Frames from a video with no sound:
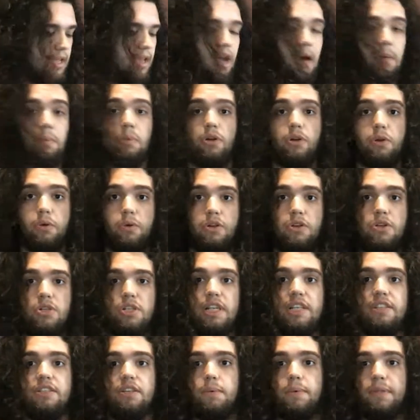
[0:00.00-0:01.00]
And what you'll
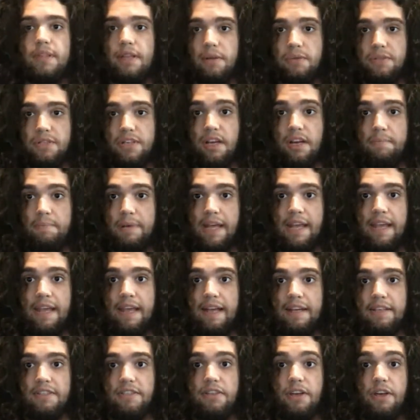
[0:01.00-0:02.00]
usually do with alternate picking
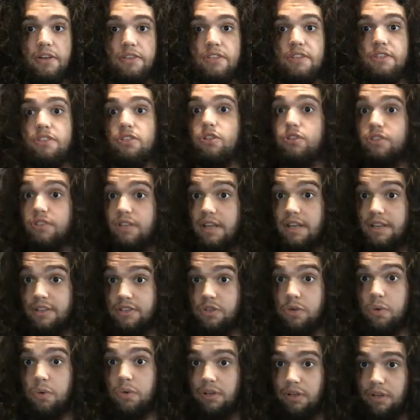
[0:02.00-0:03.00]
exercises is
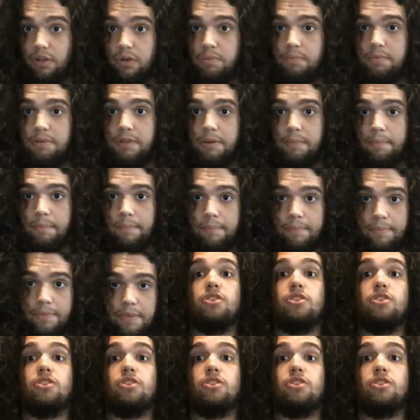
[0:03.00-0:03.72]
you'll loop them.